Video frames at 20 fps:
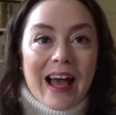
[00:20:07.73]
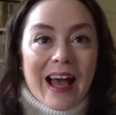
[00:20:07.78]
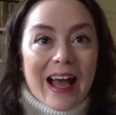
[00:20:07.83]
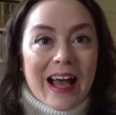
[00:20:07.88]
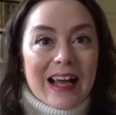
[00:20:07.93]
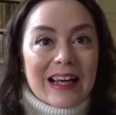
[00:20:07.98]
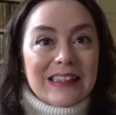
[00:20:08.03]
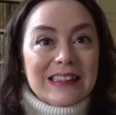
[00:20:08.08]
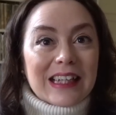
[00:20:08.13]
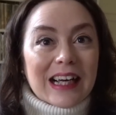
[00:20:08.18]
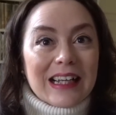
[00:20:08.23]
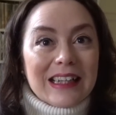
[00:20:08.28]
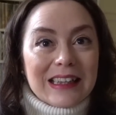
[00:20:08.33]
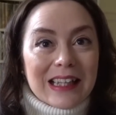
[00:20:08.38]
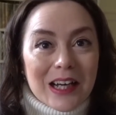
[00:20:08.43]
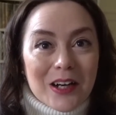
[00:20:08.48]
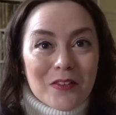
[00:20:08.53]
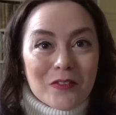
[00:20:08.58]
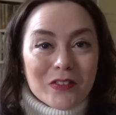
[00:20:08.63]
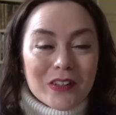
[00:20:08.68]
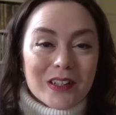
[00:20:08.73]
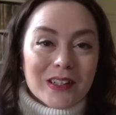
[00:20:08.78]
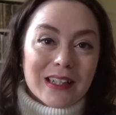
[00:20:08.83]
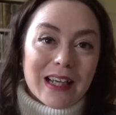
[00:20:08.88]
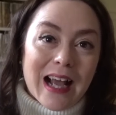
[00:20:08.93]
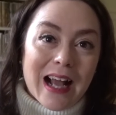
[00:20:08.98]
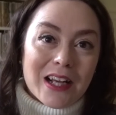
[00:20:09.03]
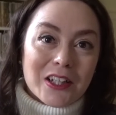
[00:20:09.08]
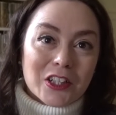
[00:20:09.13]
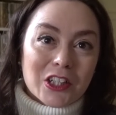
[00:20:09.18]
And I love that
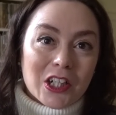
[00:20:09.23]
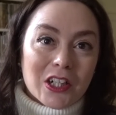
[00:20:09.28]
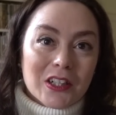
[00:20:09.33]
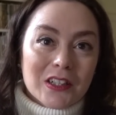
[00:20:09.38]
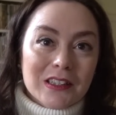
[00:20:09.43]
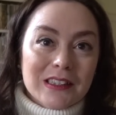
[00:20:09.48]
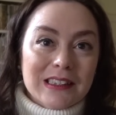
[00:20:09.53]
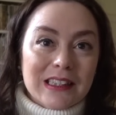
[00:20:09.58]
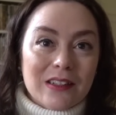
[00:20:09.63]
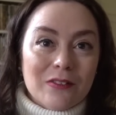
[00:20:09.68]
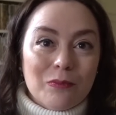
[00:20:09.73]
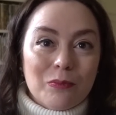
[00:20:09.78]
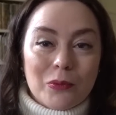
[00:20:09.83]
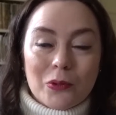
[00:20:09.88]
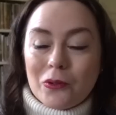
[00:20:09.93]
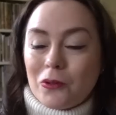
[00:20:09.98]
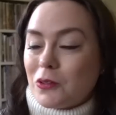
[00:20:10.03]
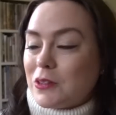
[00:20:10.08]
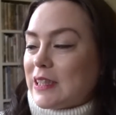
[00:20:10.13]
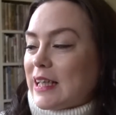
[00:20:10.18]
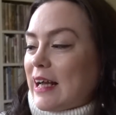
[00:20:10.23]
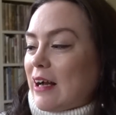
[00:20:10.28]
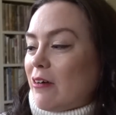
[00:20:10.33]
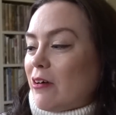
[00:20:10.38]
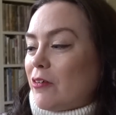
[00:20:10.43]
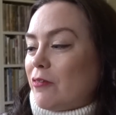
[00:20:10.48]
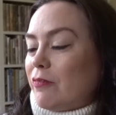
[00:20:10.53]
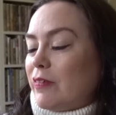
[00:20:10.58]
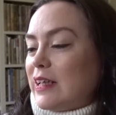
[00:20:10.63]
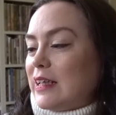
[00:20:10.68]
Hatchards have brought
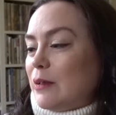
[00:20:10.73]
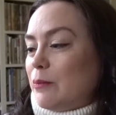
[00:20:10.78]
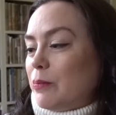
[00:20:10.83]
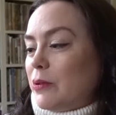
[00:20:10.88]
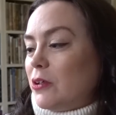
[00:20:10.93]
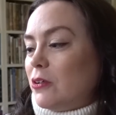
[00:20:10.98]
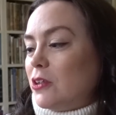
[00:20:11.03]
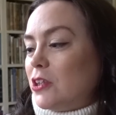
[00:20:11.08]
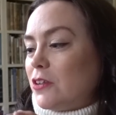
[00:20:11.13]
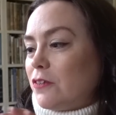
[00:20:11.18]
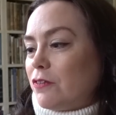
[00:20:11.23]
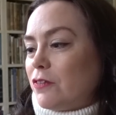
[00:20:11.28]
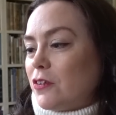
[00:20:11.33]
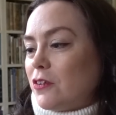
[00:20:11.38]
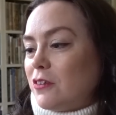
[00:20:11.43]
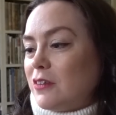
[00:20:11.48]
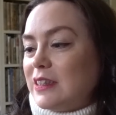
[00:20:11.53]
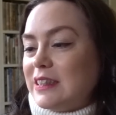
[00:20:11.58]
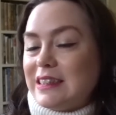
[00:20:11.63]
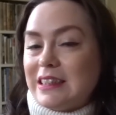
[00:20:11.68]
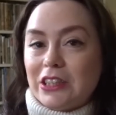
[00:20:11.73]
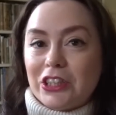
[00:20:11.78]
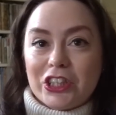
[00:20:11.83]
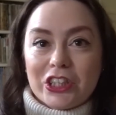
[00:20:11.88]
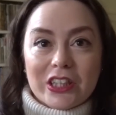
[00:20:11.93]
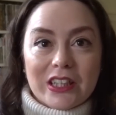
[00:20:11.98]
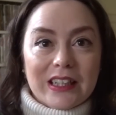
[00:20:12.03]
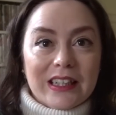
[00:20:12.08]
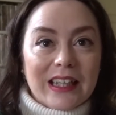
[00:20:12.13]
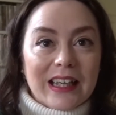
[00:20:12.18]
out a really beautiful
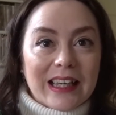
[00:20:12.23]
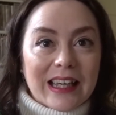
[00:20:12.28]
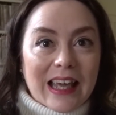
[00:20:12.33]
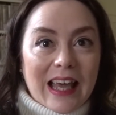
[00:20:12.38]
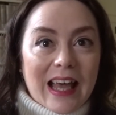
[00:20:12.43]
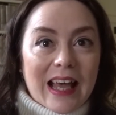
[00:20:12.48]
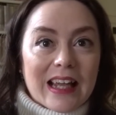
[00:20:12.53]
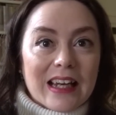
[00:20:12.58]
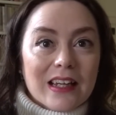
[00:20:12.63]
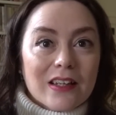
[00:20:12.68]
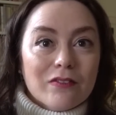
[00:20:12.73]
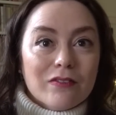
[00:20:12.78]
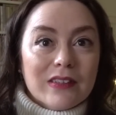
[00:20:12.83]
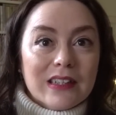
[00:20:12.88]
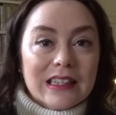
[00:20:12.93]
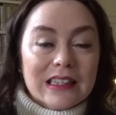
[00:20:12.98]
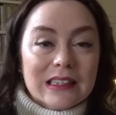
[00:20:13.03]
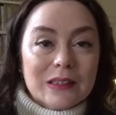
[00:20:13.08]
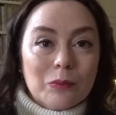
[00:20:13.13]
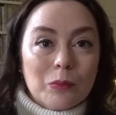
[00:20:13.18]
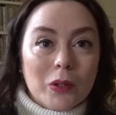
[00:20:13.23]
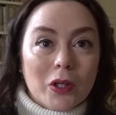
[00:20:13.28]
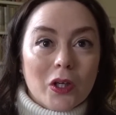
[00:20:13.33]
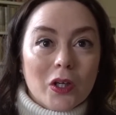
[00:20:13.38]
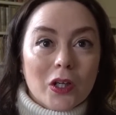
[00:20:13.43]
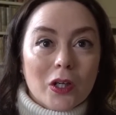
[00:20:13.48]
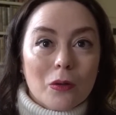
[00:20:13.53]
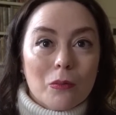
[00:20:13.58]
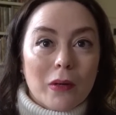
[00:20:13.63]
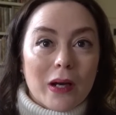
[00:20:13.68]
edition, again, of this
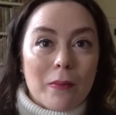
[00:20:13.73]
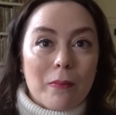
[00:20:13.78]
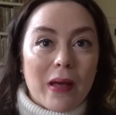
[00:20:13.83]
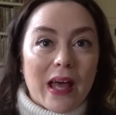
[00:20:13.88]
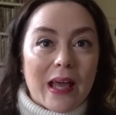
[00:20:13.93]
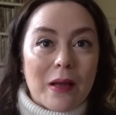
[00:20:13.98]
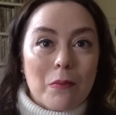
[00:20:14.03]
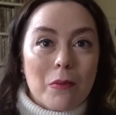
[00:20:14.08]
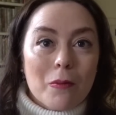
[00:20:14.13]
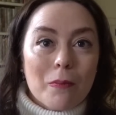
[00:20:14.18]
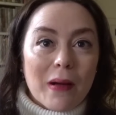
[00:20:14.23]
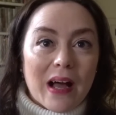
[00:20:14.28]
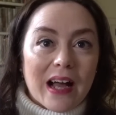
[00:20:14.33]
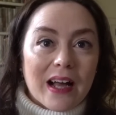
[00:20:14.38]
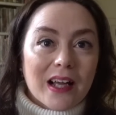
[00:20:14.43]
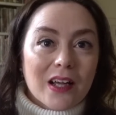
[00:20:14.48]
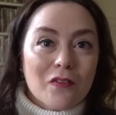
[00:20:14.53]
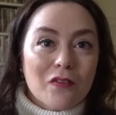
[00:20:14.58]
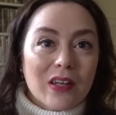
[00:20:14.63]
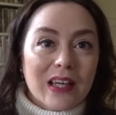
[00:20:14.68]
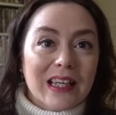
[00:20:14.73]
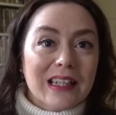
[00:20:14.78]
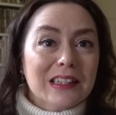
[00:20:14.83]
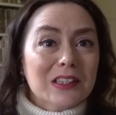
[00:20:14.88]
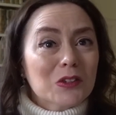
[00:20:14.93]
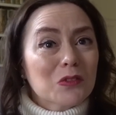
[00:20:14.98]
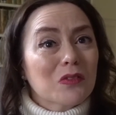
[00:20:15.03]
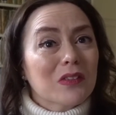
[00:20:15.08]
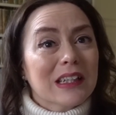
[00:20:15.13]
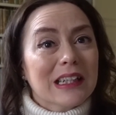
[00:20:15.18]
book. My paperback of it
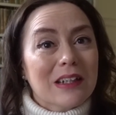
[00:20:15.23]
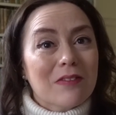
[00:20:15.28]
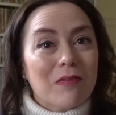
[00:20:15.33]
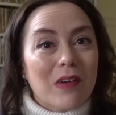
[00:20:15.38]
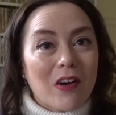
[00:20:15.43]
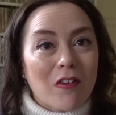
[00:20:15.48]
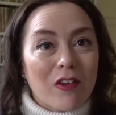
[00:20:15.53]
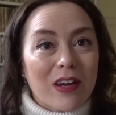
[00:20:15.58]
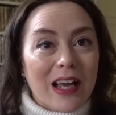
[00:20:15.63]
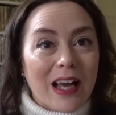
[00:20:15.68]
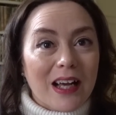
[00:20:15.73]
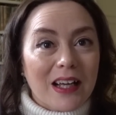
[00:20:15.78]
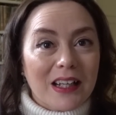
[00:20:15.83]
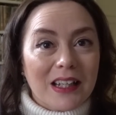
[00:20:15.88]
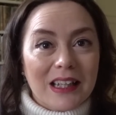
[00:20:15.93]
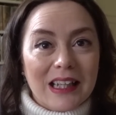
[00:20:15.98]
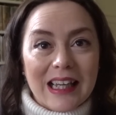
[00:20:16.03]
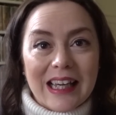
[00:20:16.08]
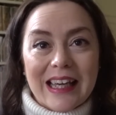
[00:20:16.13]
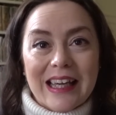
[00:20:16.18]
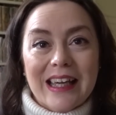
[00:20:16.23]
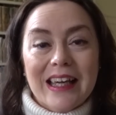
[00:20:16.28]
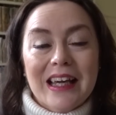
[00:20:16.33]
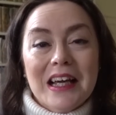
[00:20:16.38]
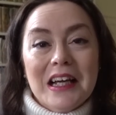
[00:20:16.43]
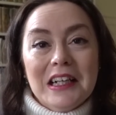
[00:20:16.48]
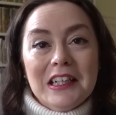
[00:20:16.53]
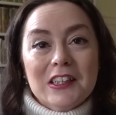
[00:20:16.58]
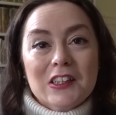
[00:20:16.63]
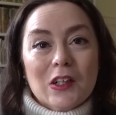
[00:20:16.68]
is really very ugly,
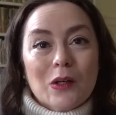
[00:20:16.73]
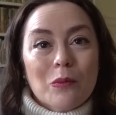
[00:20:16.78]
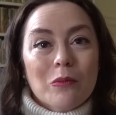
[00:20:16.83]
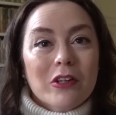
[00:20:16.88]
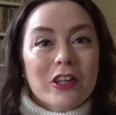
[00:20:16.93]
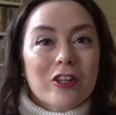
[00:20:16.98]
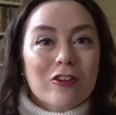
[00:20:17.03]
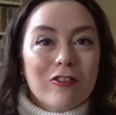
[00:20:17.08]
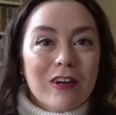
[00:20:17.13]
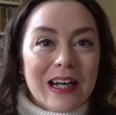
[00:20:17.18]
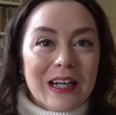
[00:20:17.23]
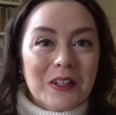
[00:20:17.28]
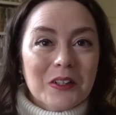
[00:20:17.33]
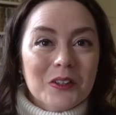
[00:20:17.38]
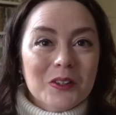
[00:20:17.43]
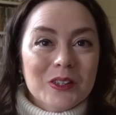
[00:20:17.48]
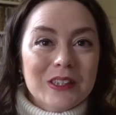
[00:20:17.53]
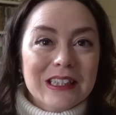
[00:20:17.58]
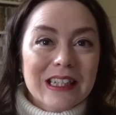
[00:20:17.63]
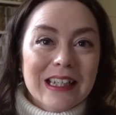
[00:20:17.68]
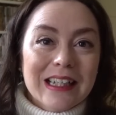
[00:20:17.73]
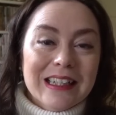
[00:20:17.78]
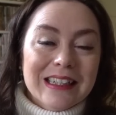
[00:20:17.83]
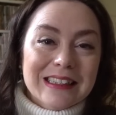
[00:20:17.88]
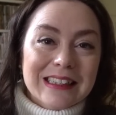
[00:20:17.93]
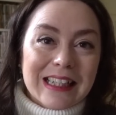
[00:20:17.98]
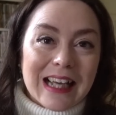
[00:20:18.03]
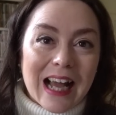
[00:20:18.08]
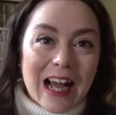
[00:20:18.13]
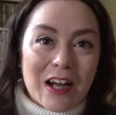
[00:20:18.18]
so I'm thrilled
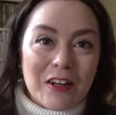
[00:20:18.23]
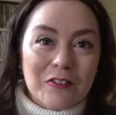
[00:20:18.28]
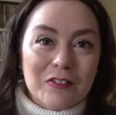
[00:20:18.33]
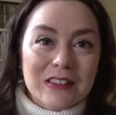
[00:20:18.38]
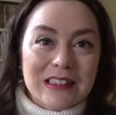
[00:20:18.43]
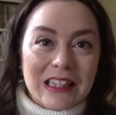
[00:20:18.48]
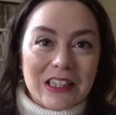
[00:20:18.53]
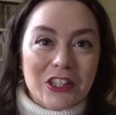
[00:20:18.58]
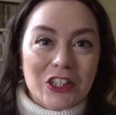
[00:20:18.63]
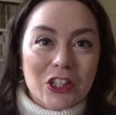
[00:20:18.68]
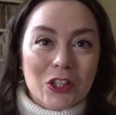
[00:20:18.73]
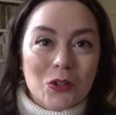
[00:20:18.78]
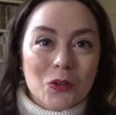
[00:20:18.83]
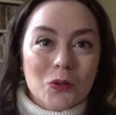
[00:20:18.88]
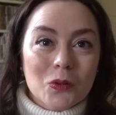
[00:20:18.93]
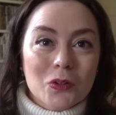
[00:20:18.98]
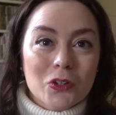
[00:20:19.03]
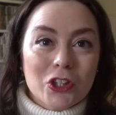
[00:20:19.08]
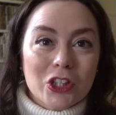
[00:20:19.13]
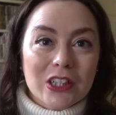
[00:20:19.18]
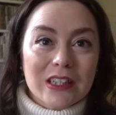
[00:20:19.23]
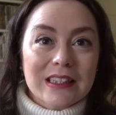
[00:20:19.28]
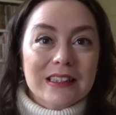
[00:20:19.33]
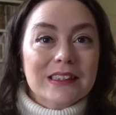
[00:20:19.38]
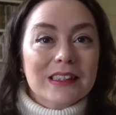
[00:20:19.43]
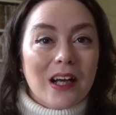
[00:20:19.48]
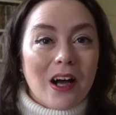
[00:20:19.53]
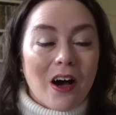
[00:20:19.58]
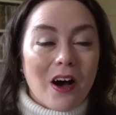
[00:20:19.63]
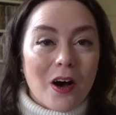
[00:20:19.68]
to have such a
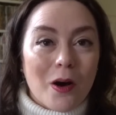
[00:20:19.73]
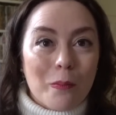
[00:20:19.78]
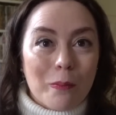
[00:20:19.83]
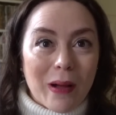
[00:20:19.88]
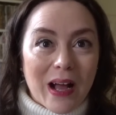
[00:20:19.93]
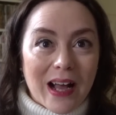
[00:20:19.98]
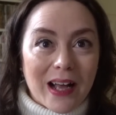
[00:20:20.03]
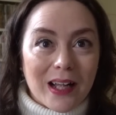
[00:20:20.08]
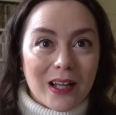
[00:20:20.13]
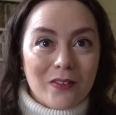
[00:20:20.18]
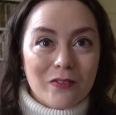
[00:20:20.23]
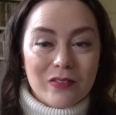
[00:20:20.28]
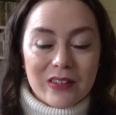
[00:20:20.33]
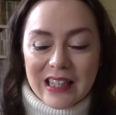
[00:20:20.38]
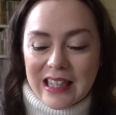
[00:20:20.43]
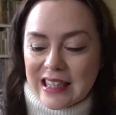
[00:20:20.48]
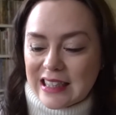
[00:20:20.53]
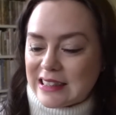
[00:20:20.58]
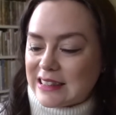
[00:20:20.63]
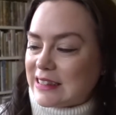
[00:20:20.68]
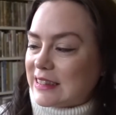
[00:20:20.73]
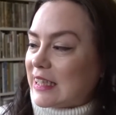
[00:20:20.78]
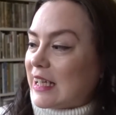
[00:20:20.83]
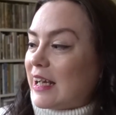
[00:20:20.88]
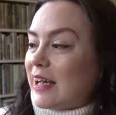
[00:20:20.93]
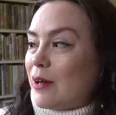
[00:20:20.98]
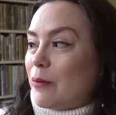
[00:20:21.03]
gorgeous hardback of this.